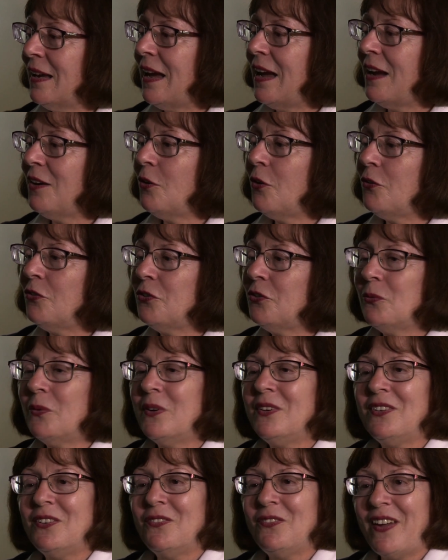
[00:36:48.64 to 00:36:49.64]
I also
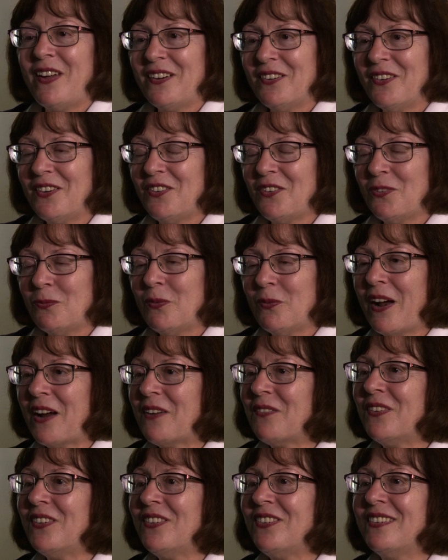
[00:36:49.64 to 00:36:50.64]
went to Veterans
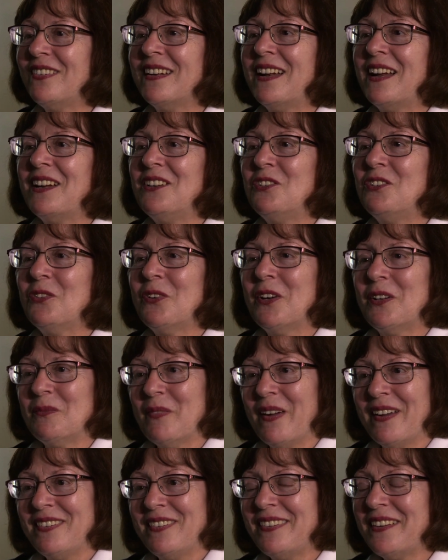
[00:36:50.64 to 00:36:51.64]
Breakfast, and I enjoyed
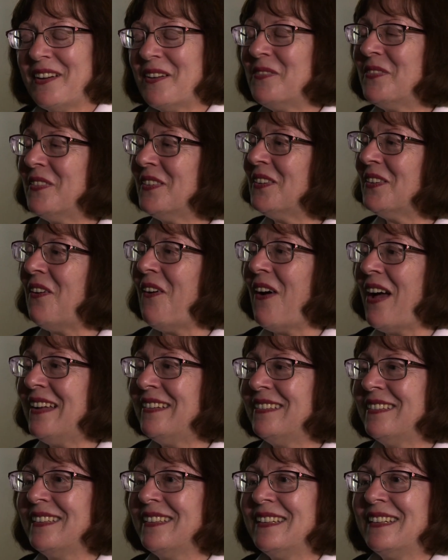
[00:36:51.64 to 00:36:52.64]
myself a
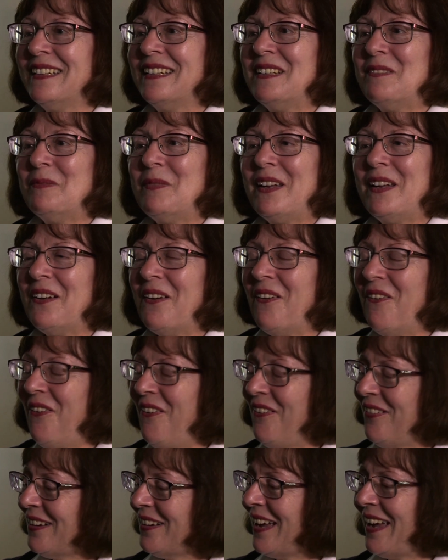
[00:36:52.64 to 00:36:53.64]
lot. Met
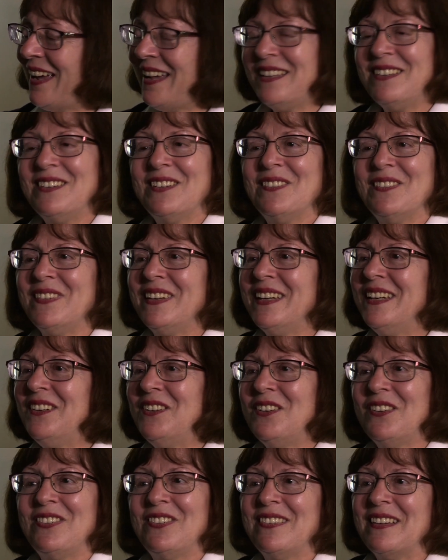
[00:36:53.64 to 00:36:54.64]
all kinds of
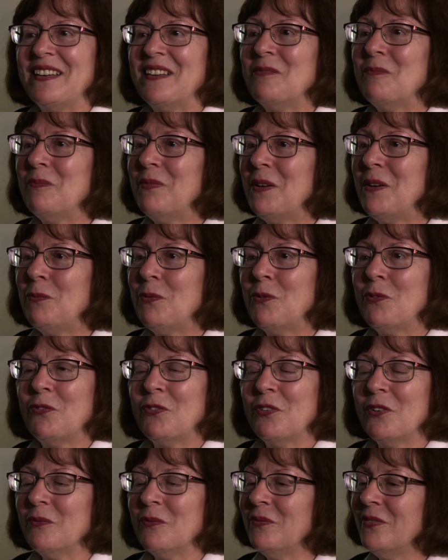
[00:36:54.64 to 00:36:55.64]
interesting people,
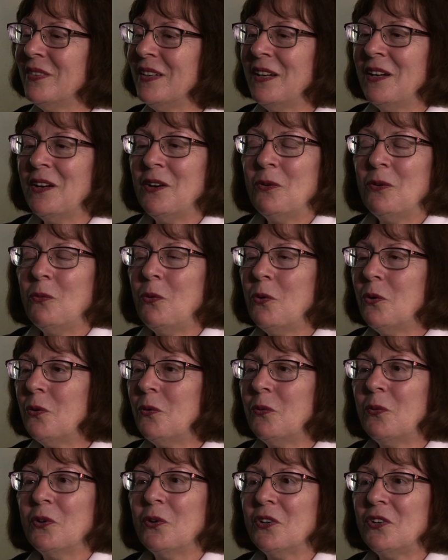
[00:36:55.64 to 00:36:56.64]
from
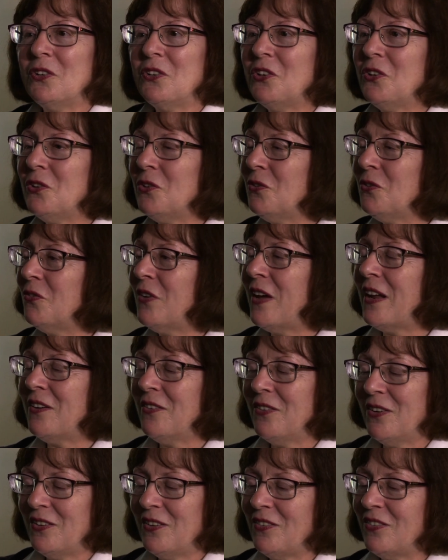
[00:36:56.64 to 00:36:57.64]
World War II
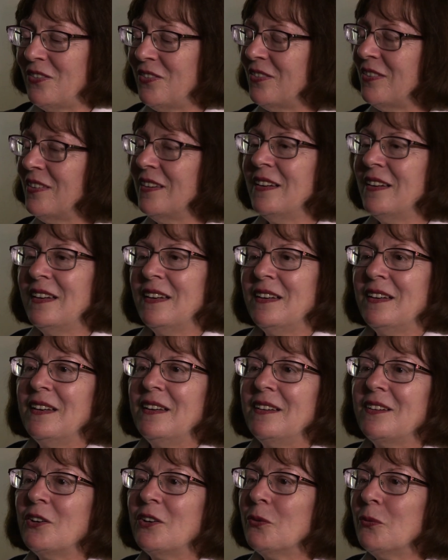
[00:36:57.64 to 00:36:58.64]
veterans,
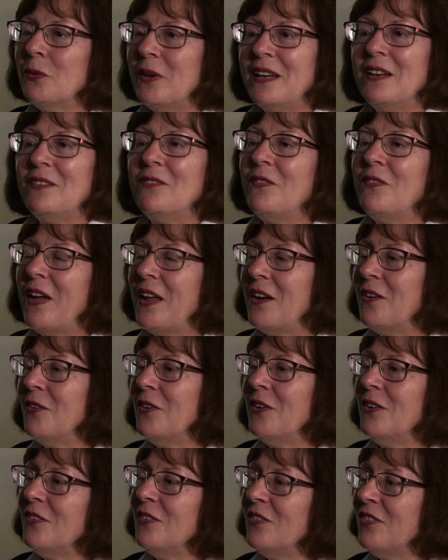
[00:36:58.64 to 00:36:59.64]
Korean
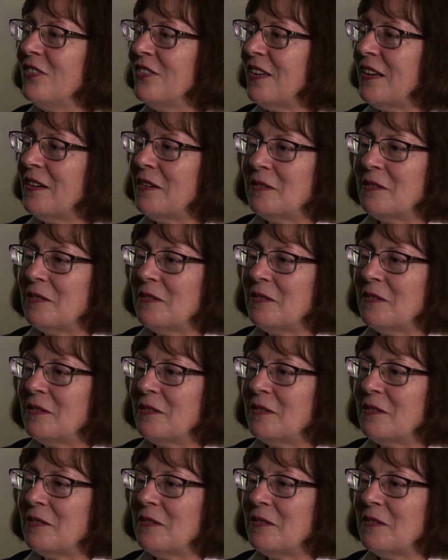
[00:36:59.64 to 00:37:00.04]
veterans,